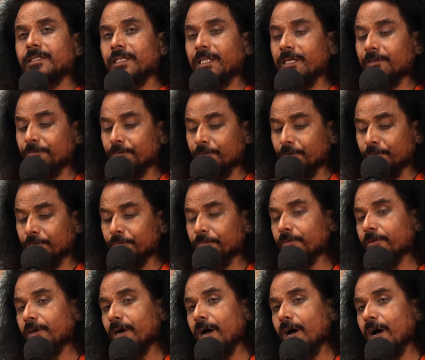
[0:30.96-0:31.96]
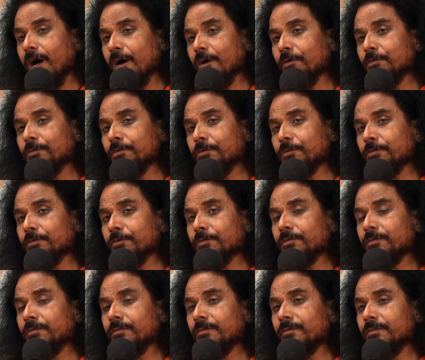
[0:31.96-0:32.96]
Therefore, how to
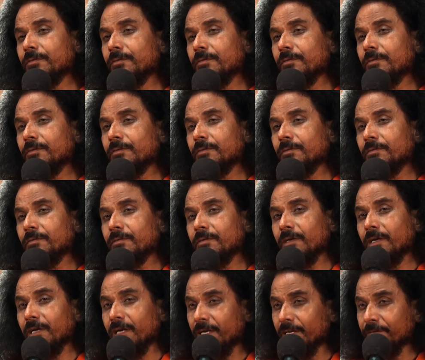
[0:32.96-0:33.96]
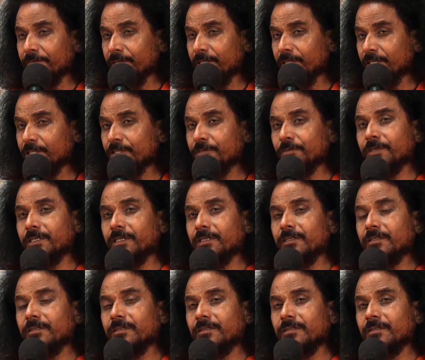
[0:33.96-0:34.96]
live in this
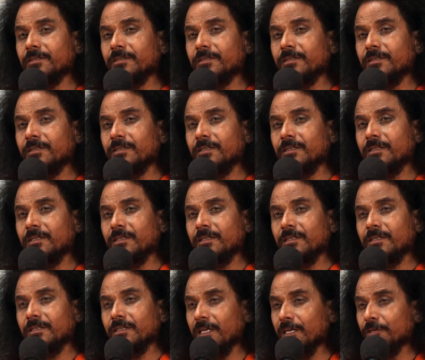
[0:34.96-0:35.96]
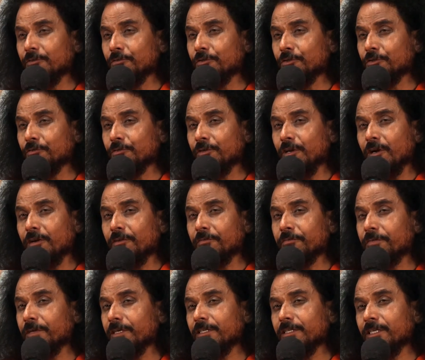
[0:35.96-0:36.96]
world that you should not
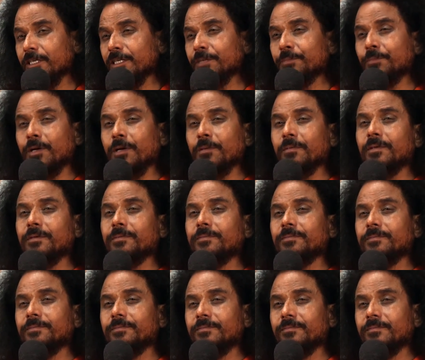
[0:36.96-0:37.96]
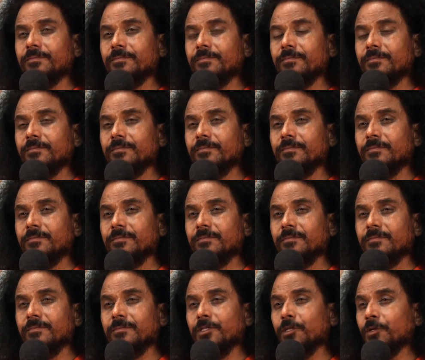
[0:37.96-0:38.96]
face any problem?
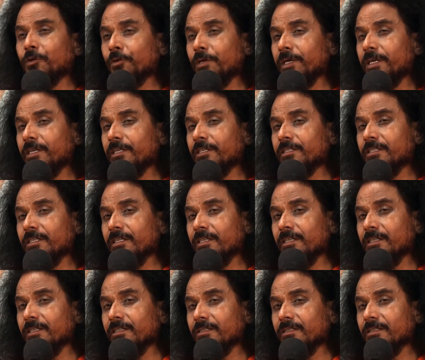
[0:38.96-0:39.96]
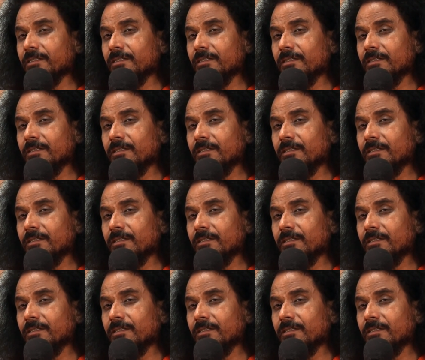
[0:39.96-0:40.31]
No illness, sickness.